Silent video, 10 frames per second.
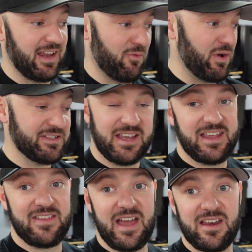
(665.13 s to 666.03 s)
And once I
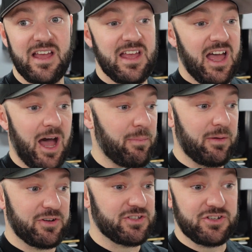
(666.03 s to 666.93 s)
get that, I'll be
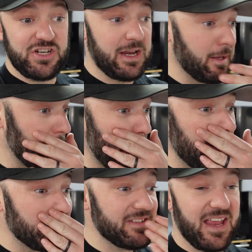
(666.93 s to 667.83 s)
able to start checking
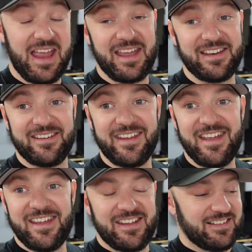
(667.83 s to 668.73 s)
things. And
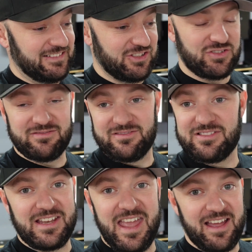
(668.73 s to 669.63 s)

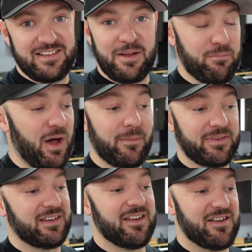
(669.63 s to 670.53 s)
yeah, I'm
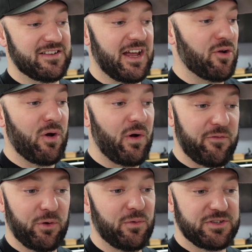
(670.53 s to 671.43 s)
pumped because I know my wife
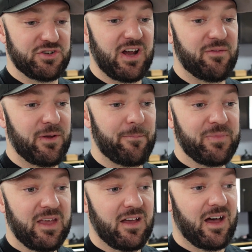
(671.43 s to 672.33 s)
really wants to drive
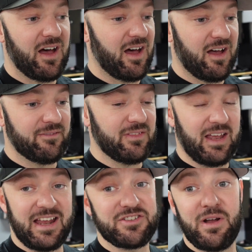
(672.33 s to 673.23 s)
it.
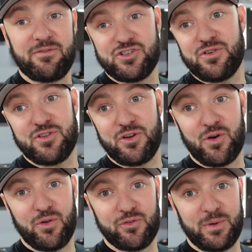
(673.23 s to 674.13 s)
I still haven't shown you the
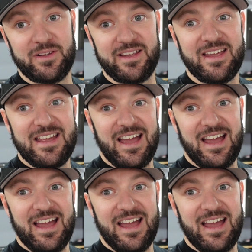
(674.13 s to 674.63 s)
girls really.